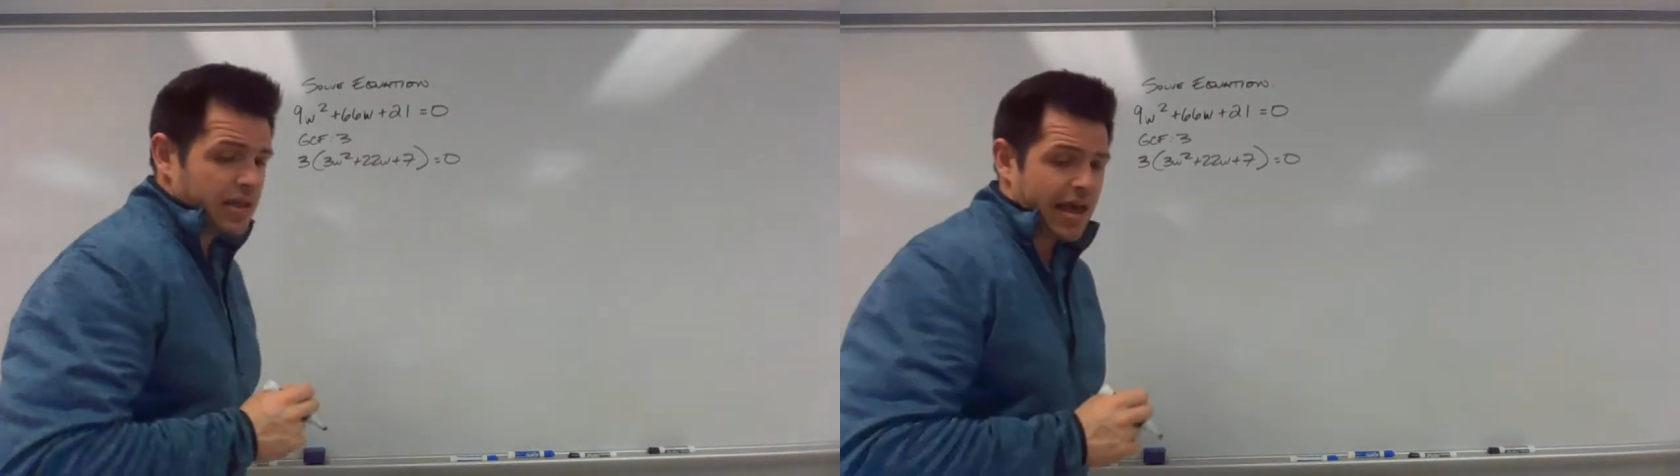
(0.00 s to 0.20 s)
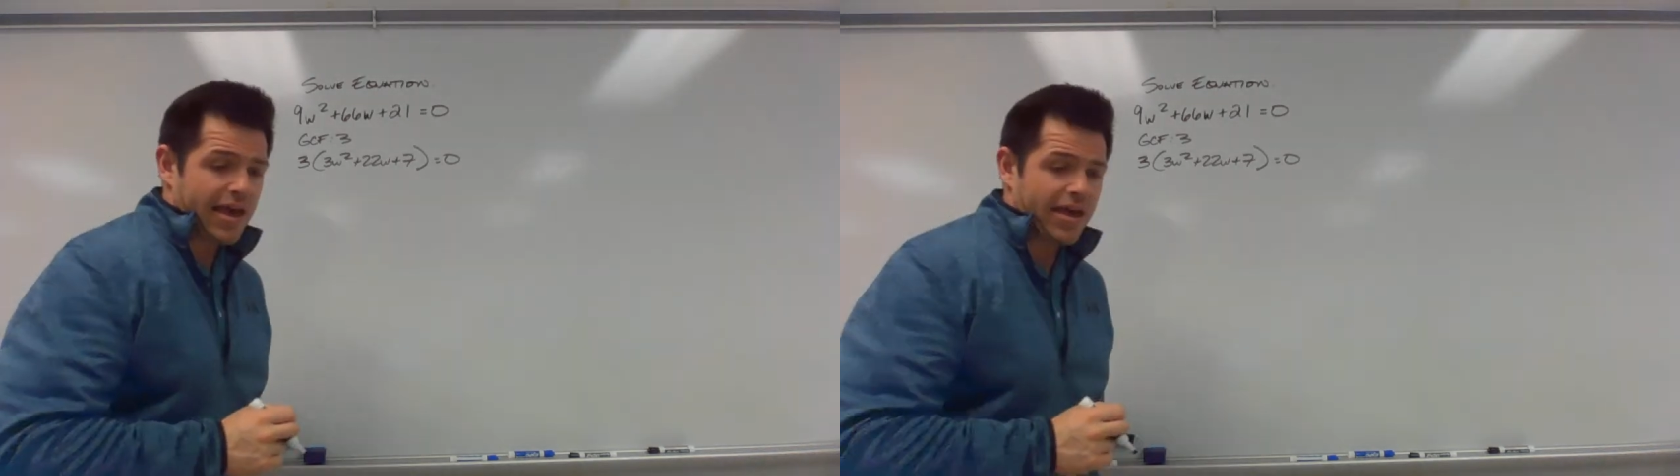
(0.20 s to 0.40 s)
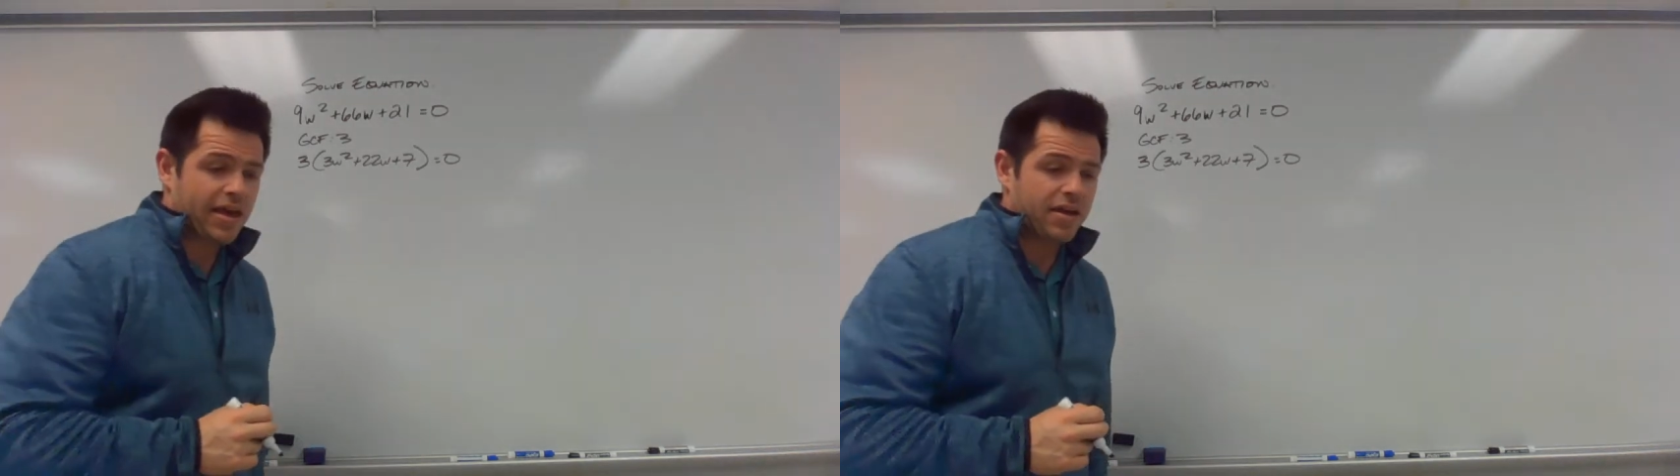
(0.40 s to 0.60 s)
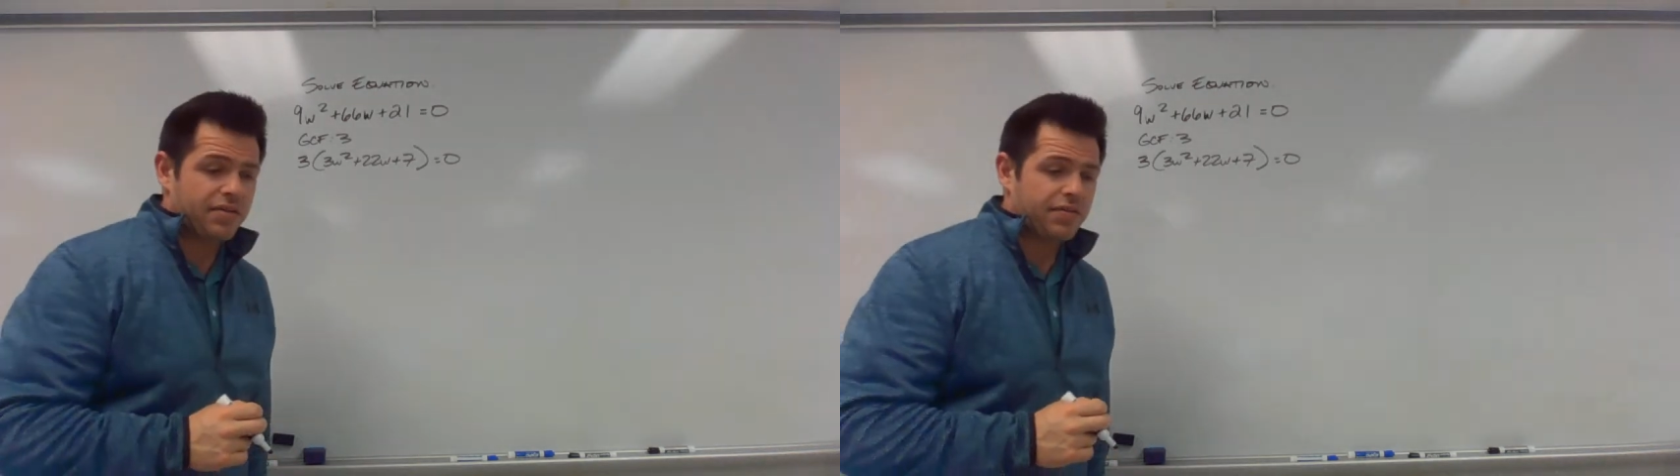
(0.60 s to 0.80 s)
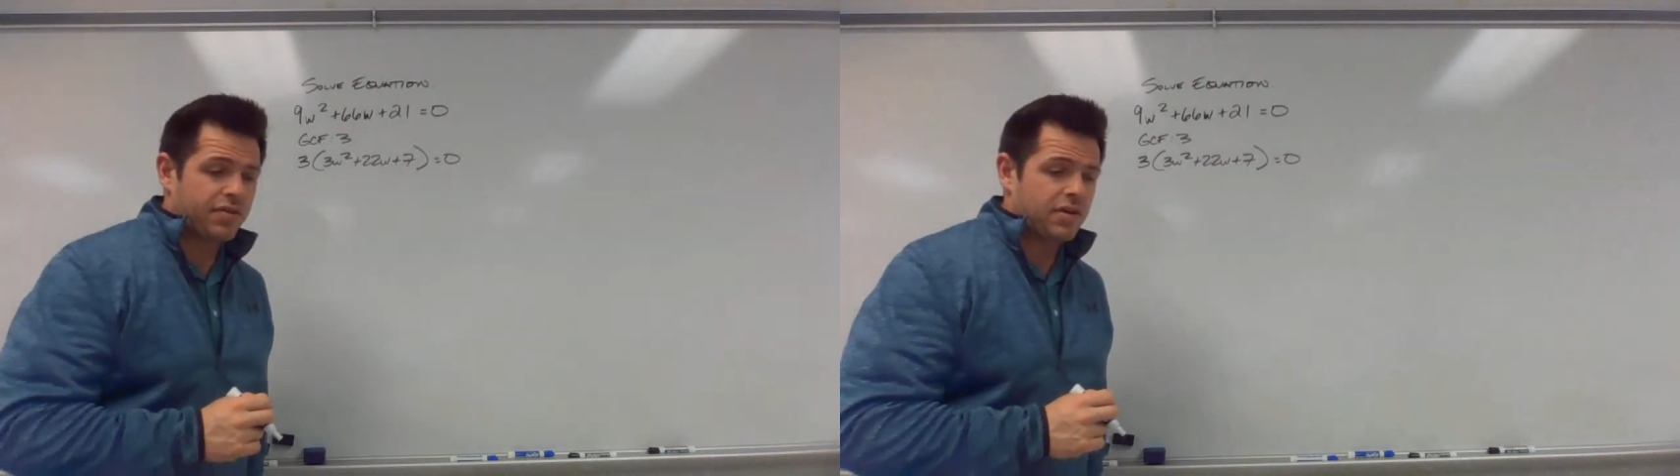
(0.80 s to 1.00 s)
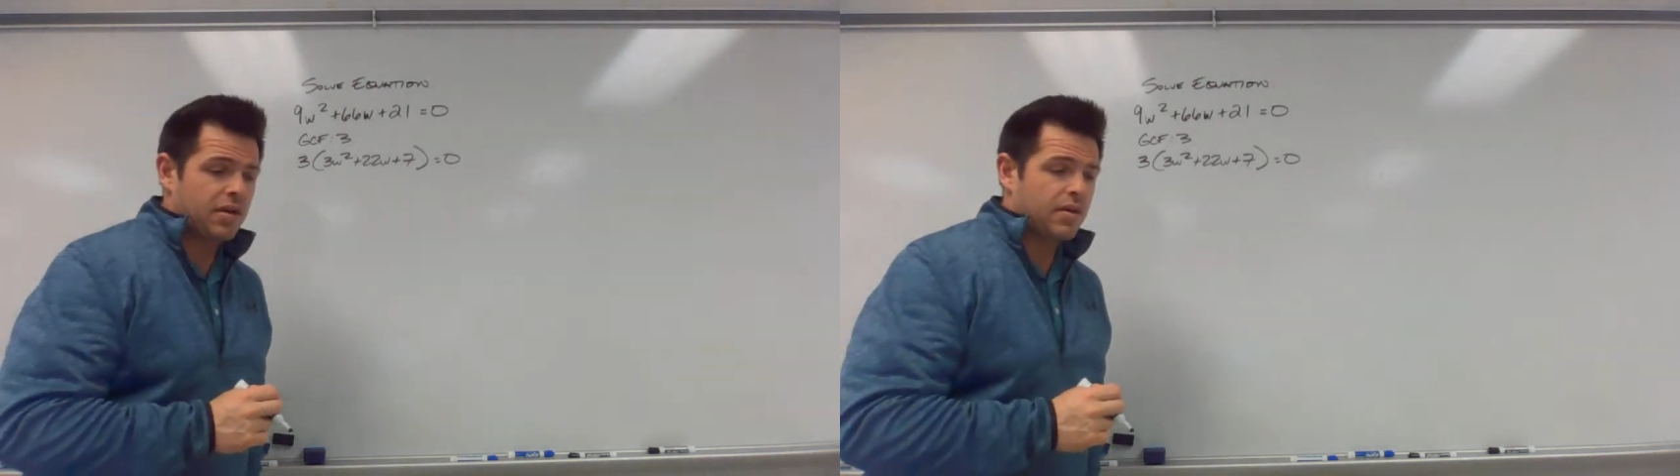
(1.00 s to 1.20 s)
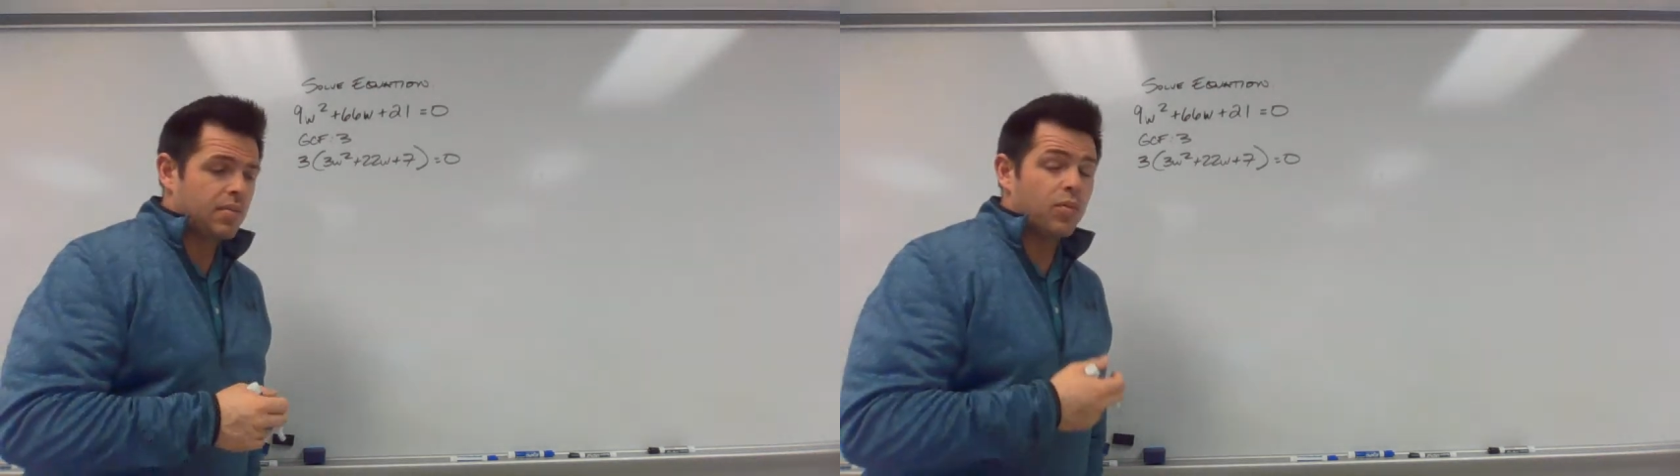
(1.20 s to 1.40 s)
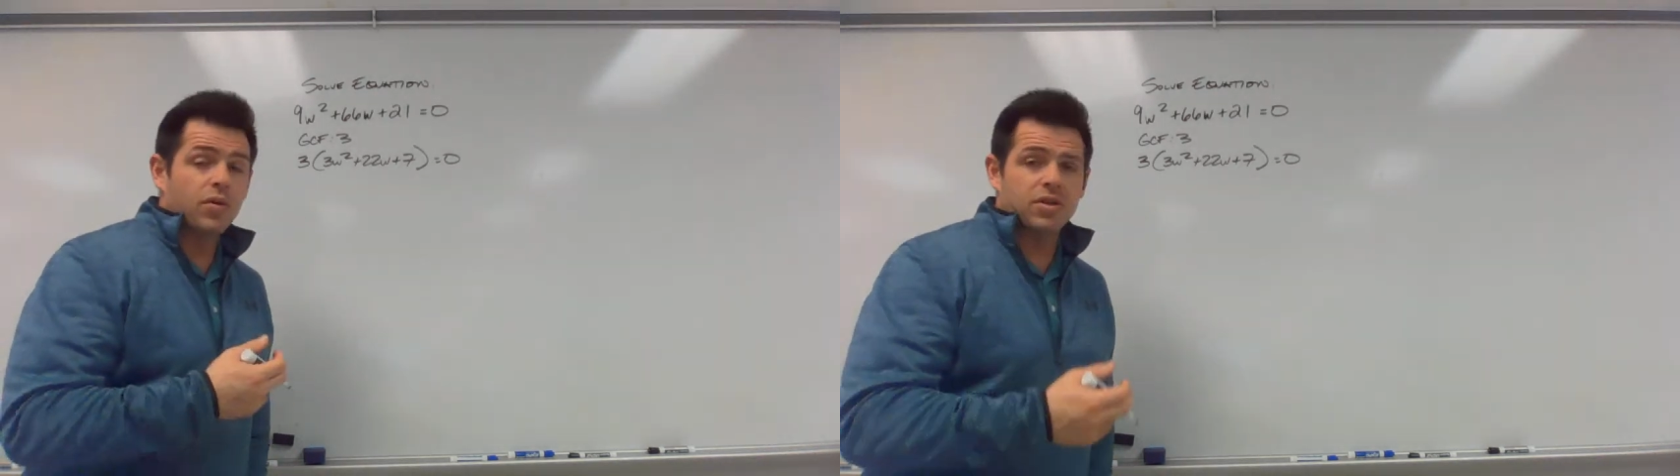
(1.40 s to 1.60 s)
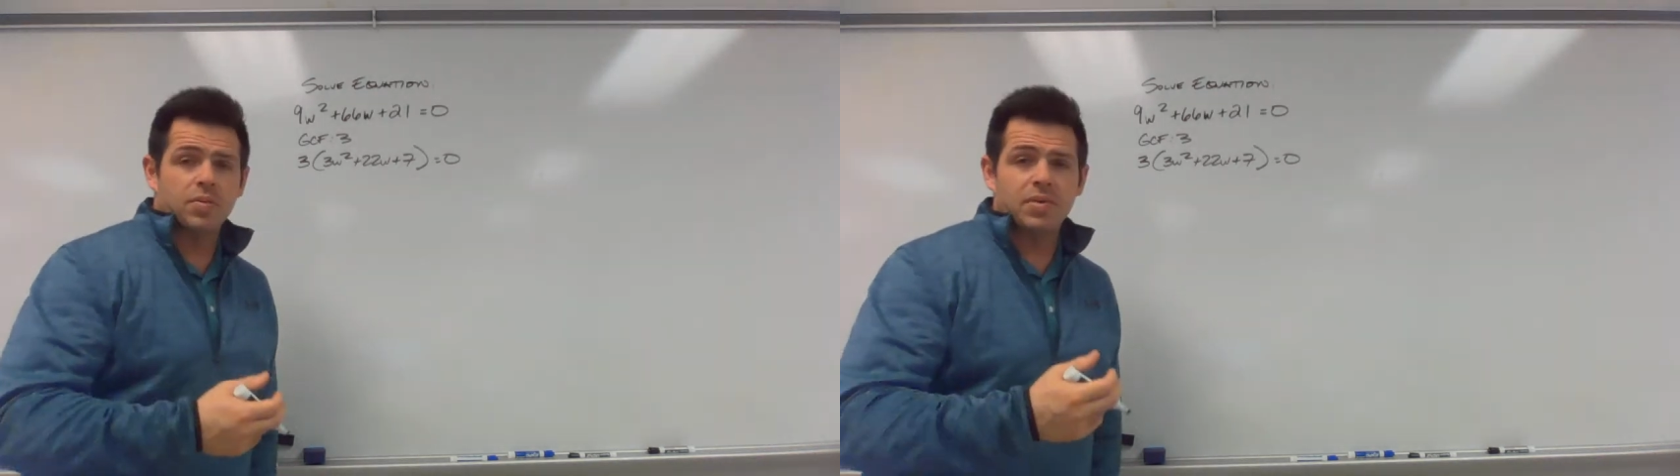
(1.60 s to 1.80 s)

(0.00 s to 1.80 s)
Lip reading: have more to